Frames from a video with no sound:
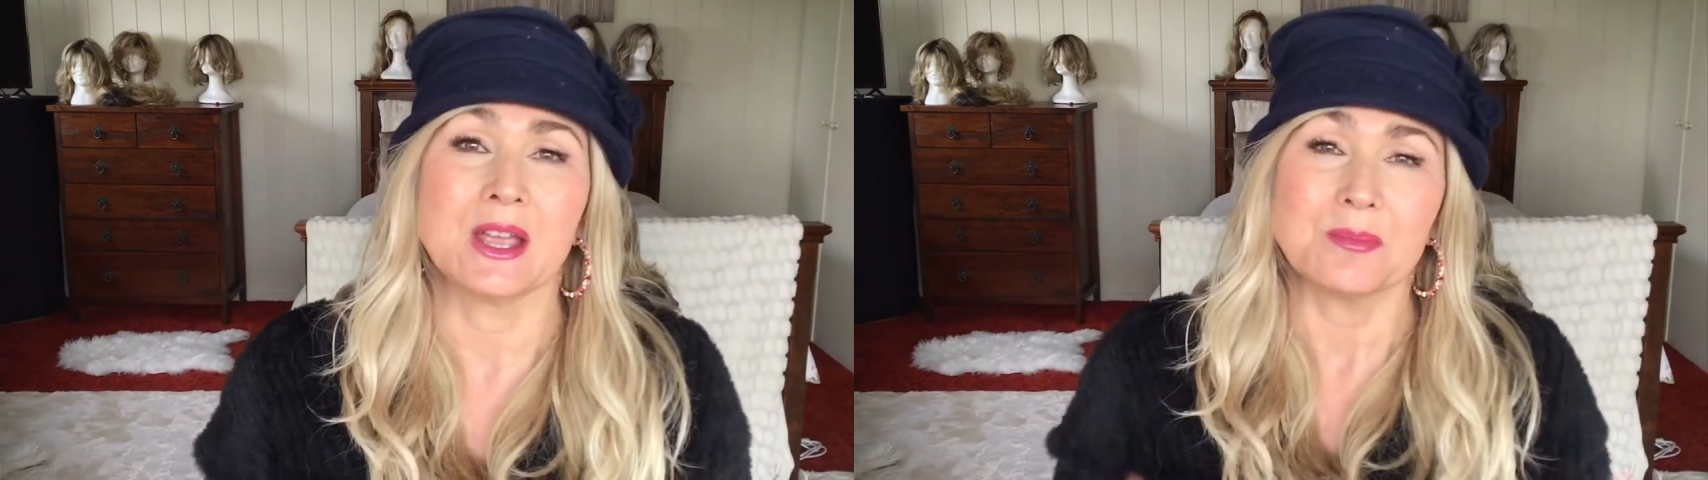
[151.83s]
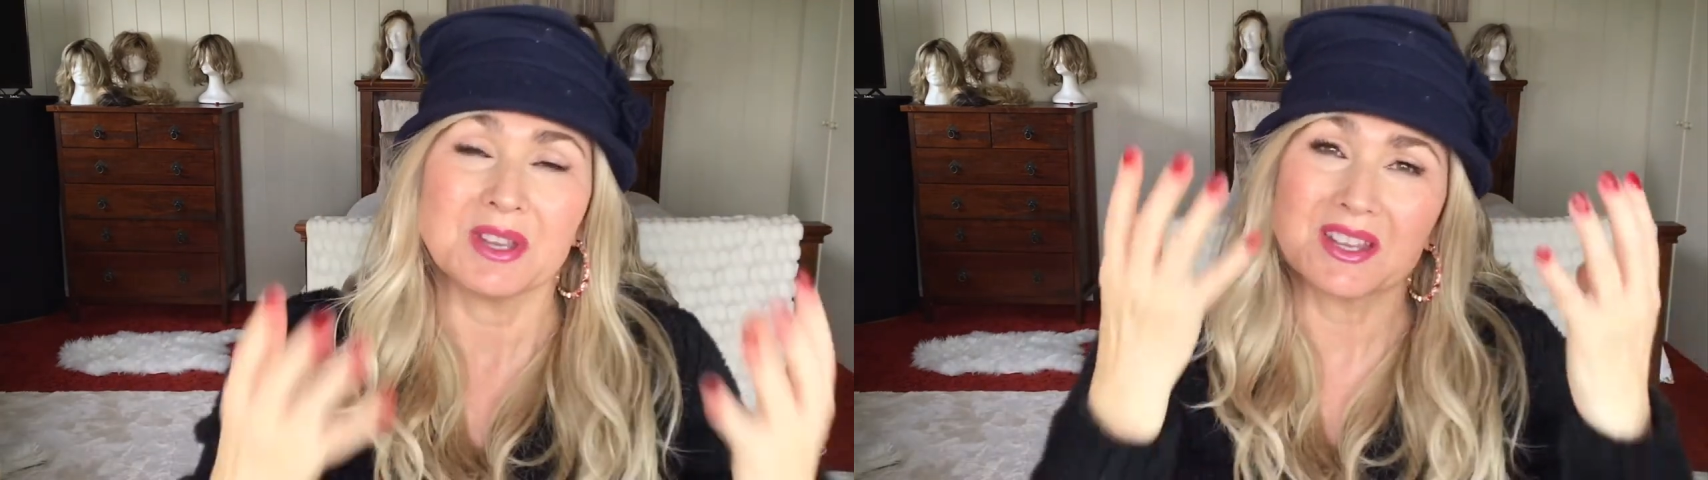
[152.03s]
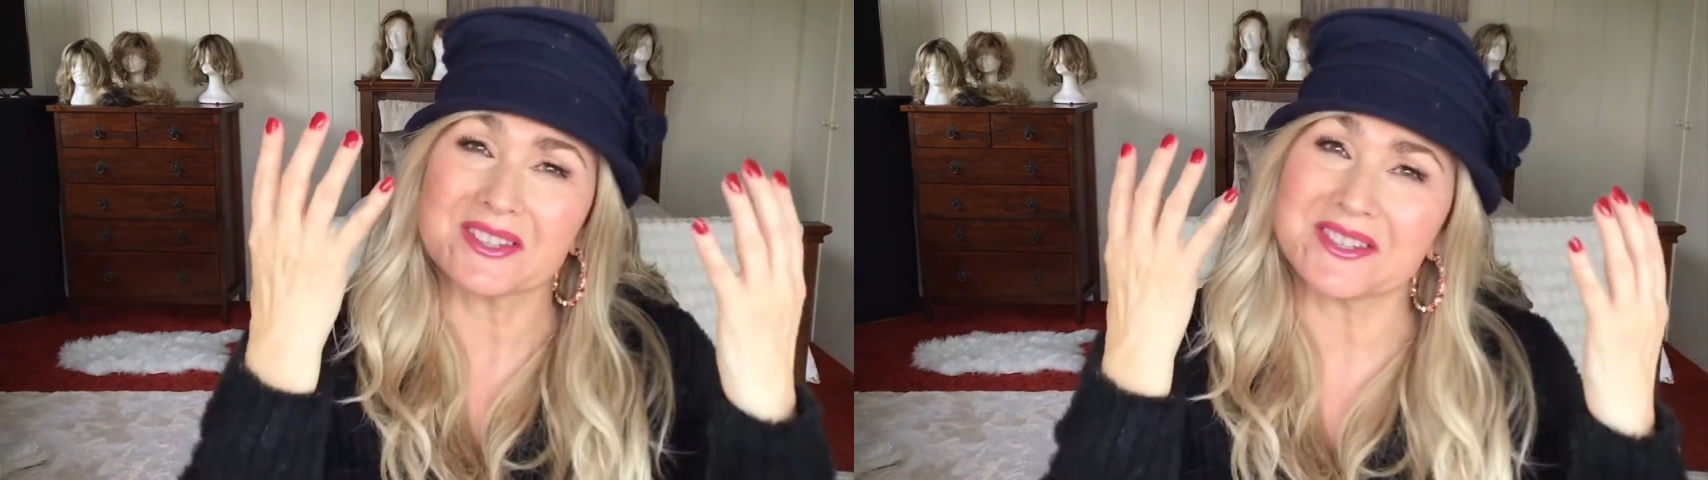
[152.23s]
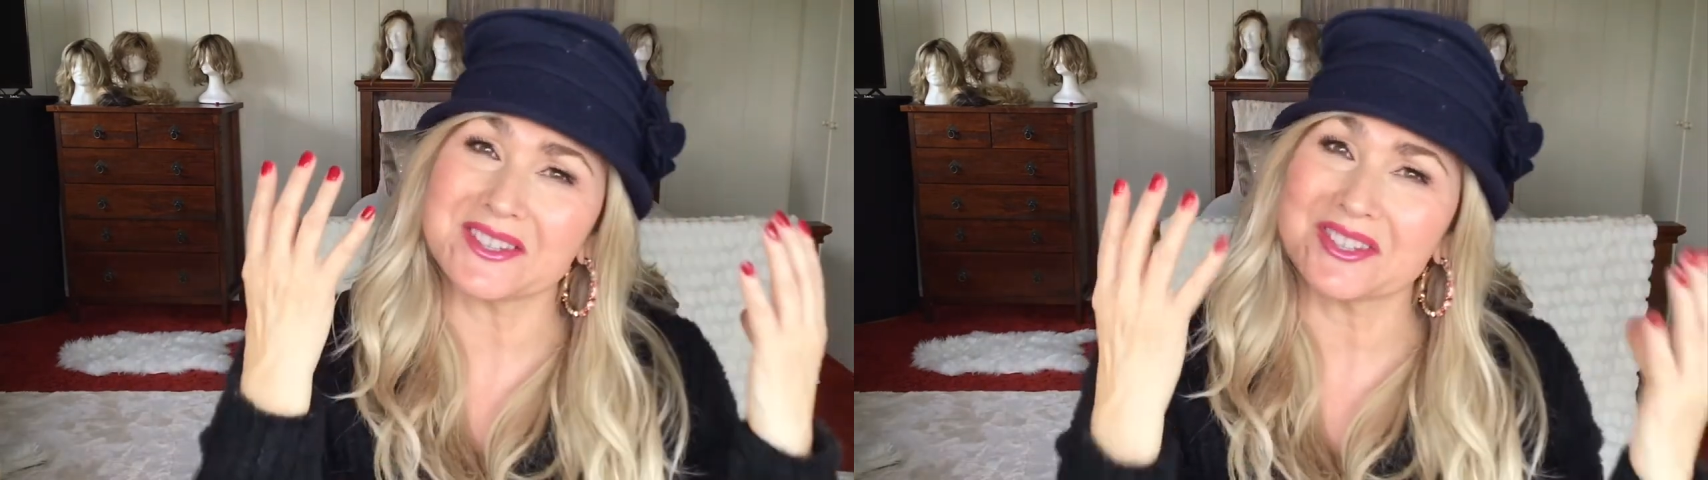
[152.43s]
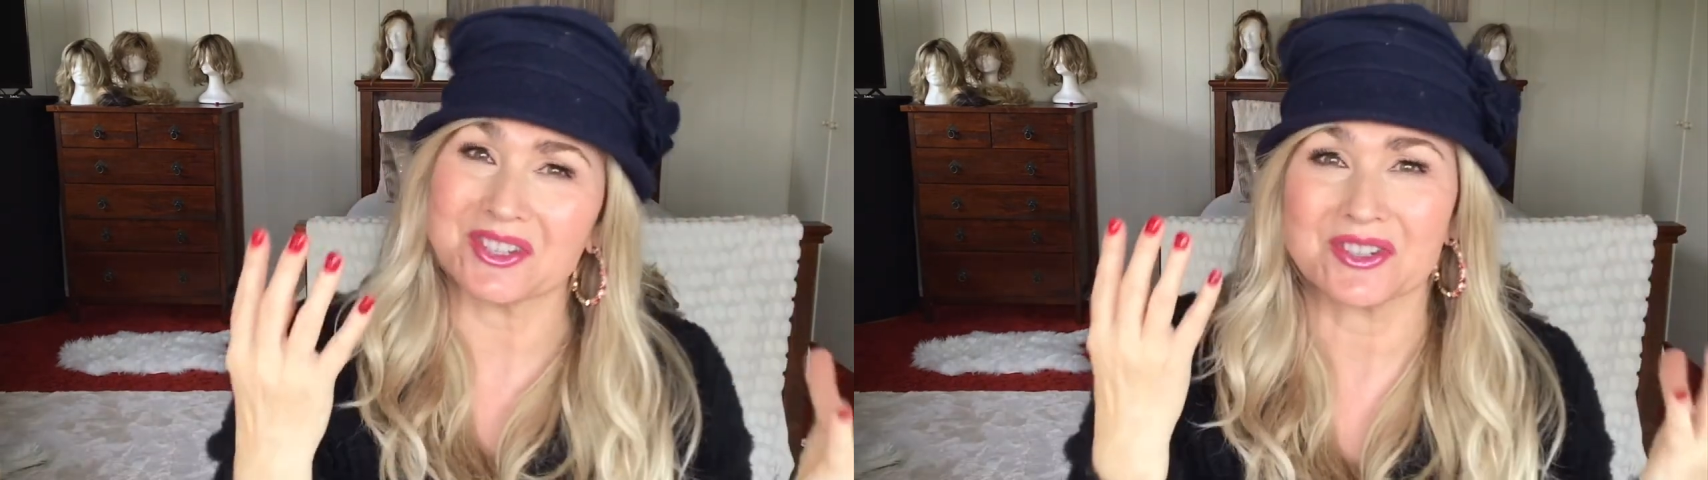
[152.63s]
because
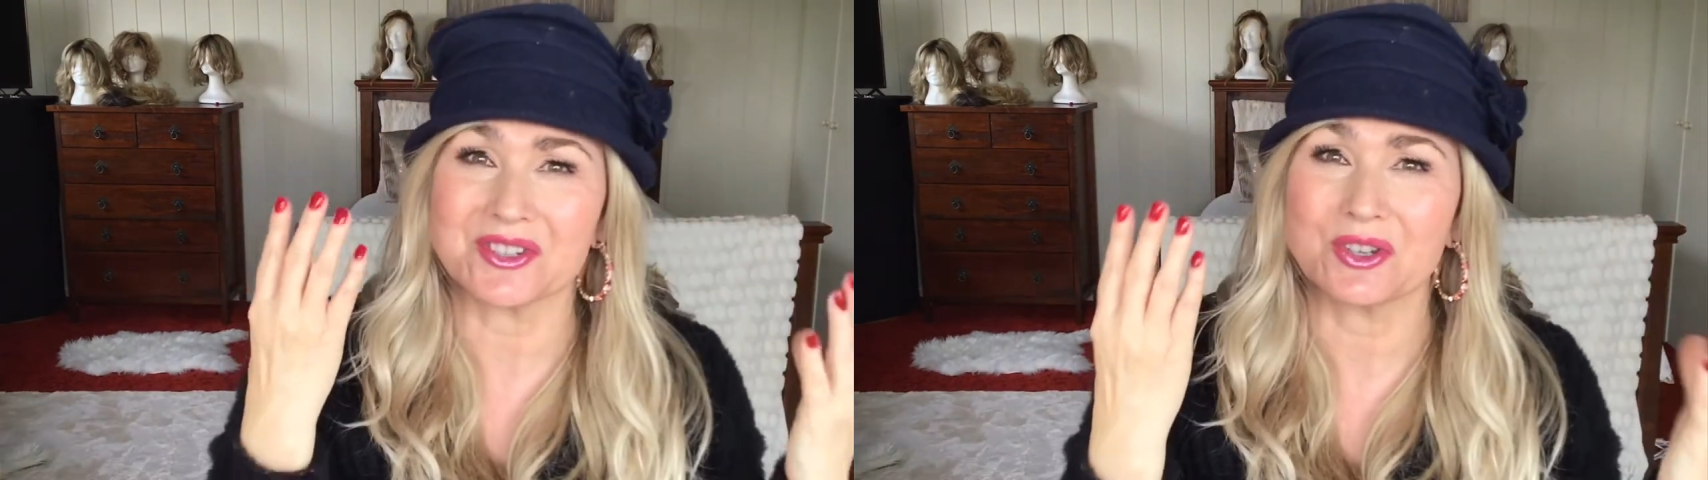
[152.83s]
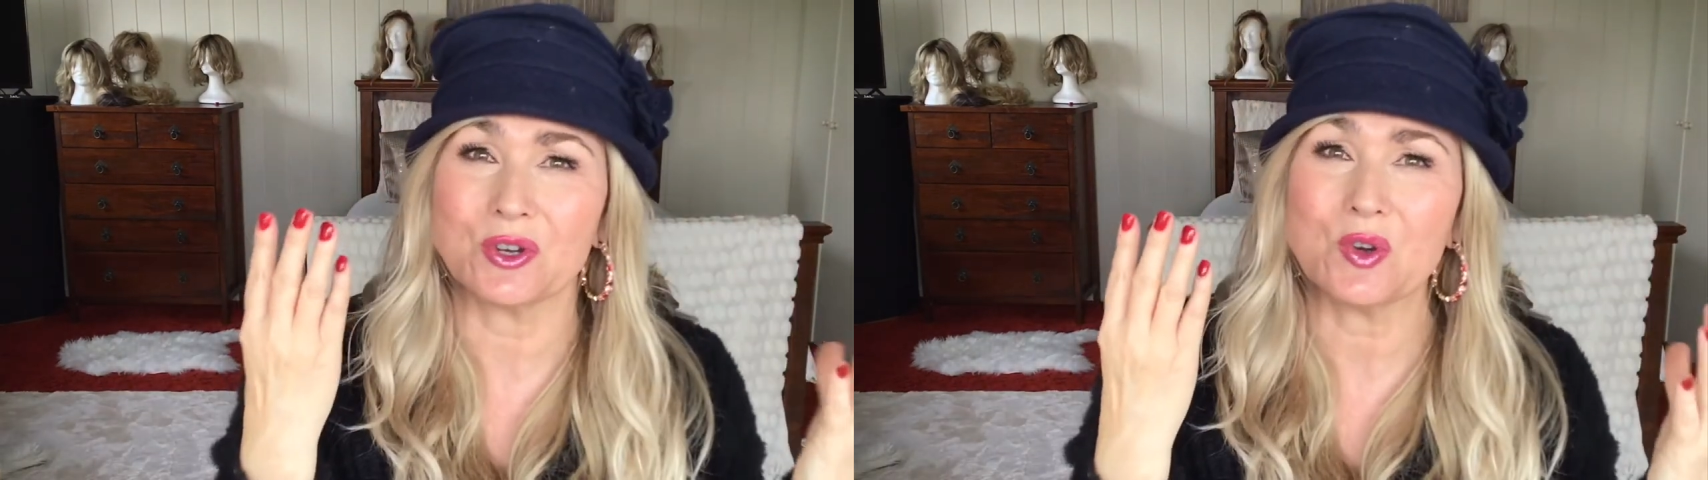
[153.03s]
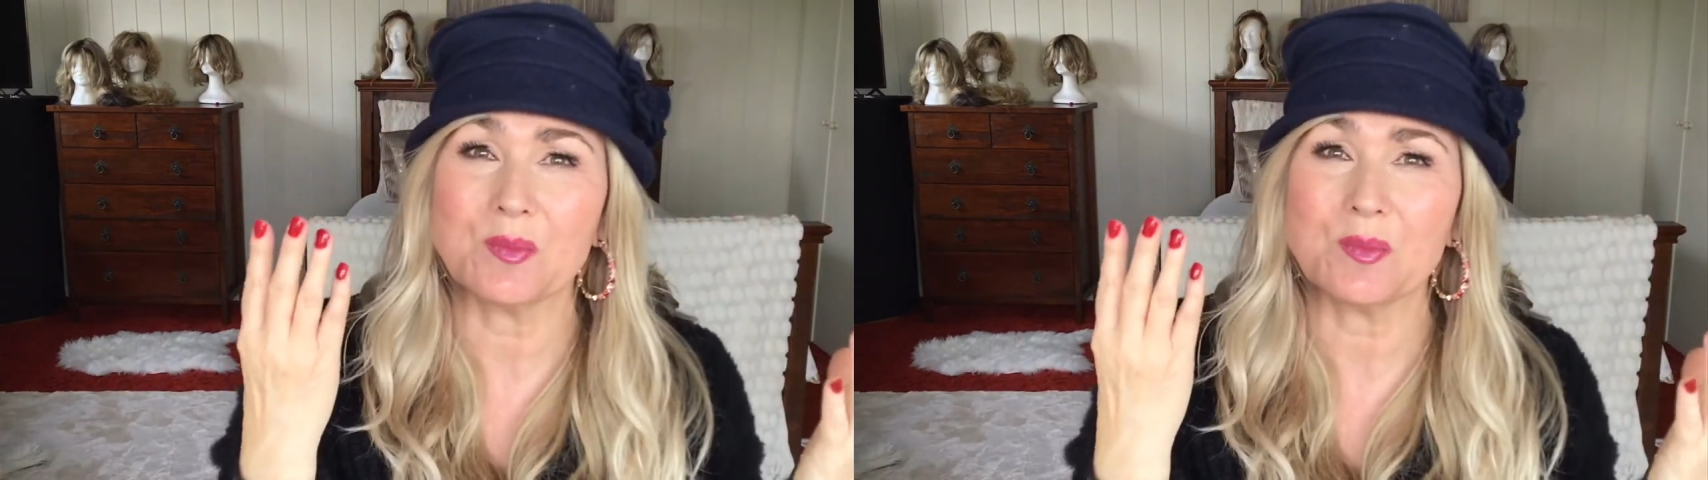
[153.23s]
there's just too